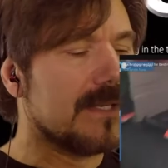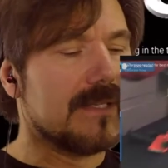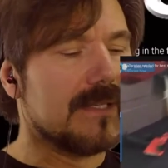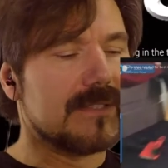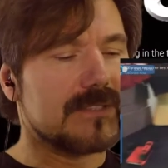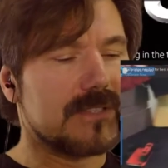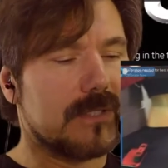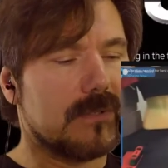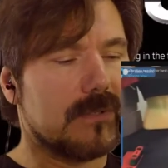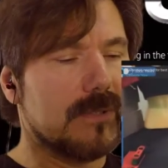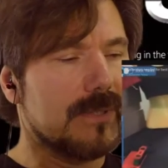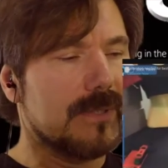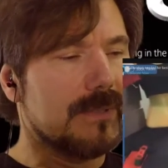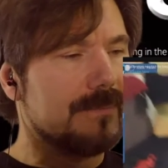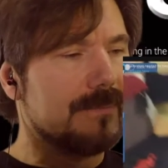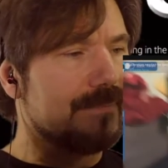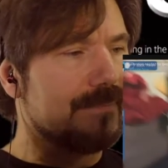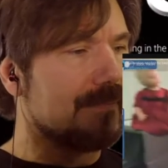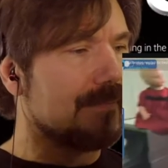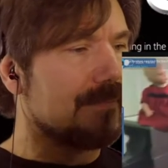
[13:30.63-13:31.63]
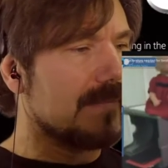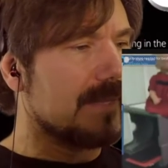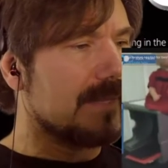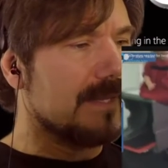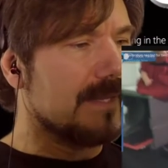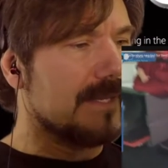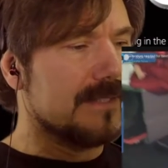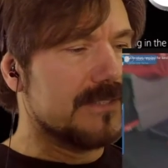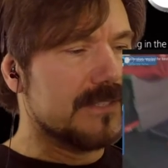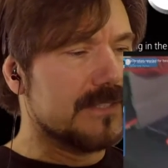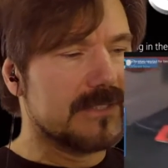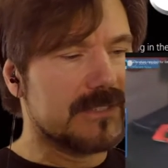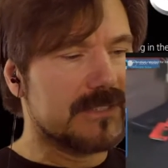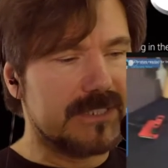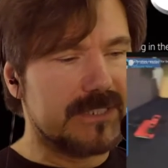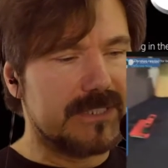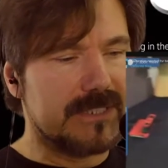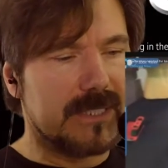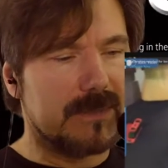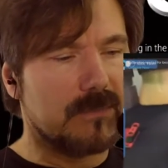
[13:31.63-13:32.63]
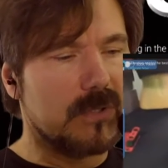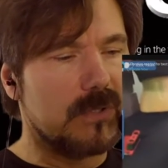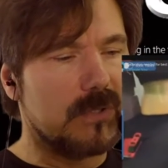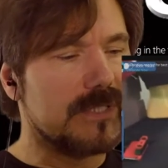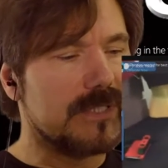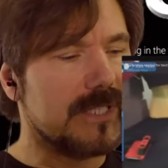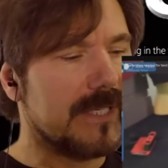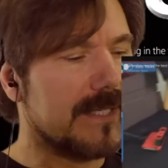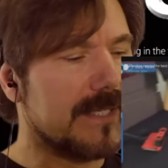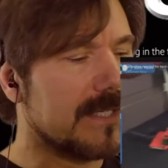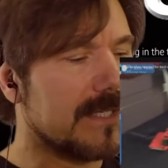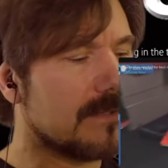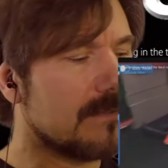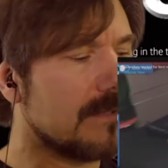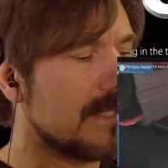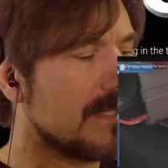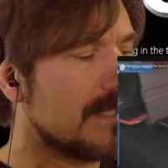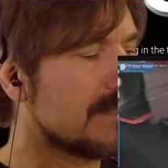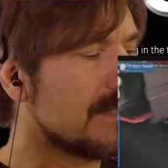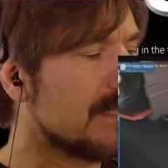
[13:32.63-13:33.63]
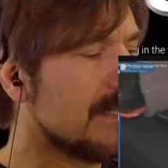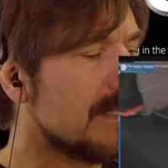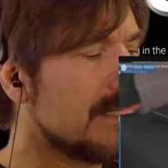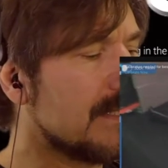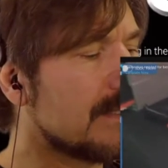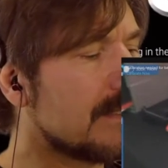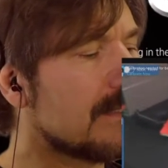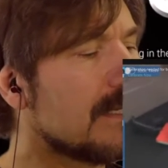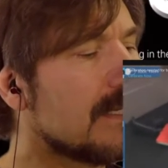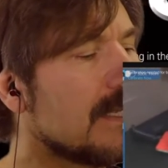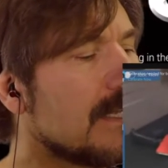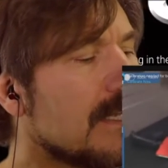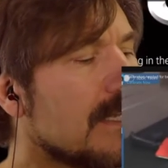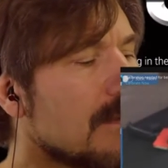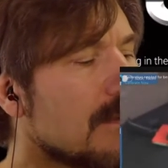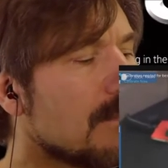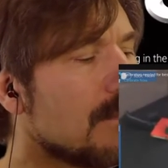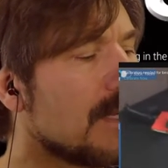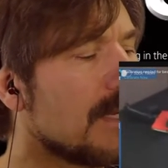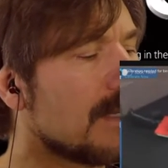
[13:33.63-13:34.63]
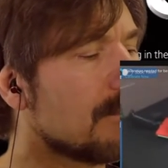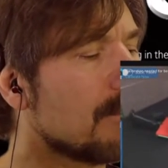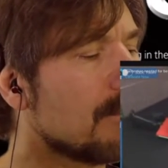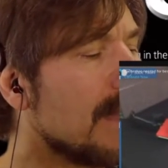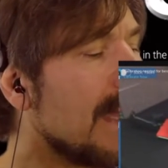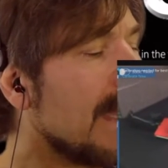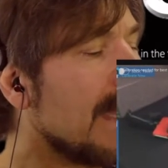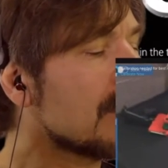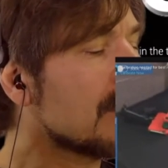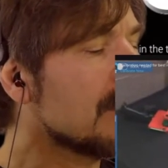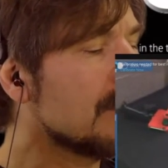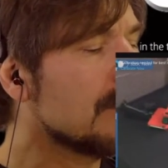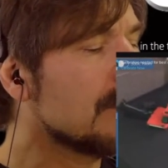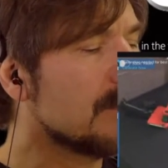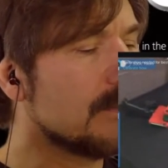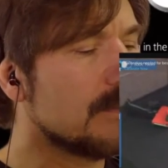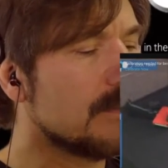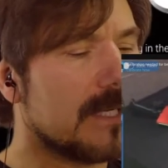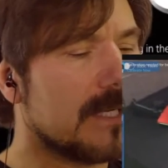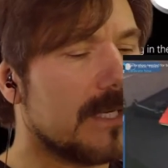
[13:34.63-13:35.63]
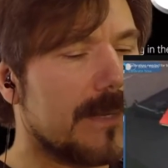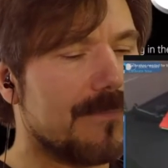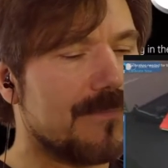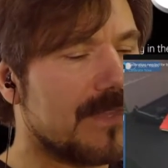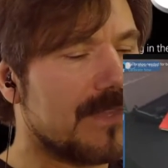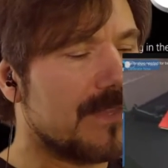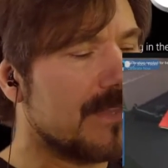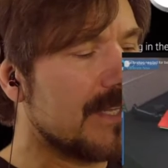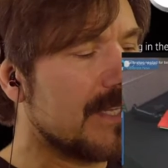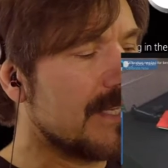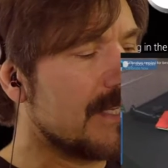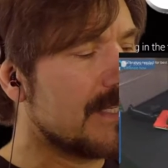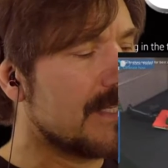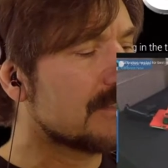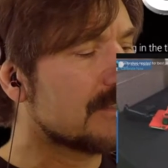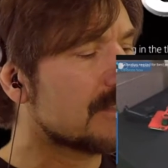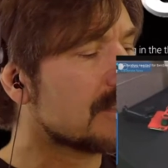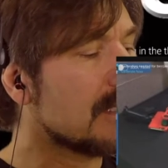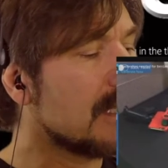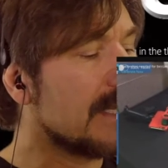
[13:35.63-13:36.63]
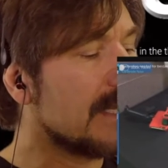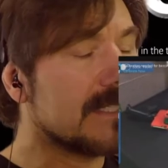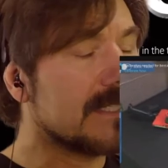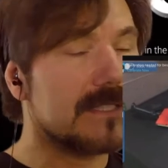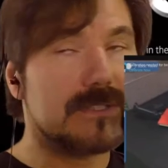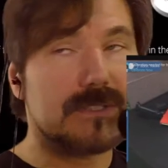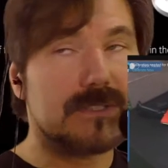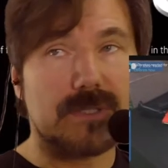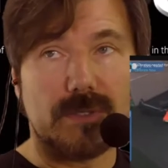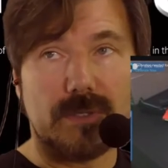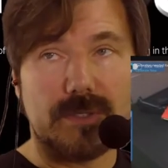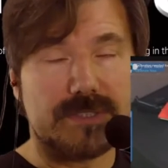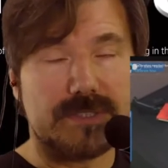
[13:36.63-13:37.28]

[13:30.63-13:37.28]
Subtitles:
So as you can see, I'm rotating around here, but back to the slide controller.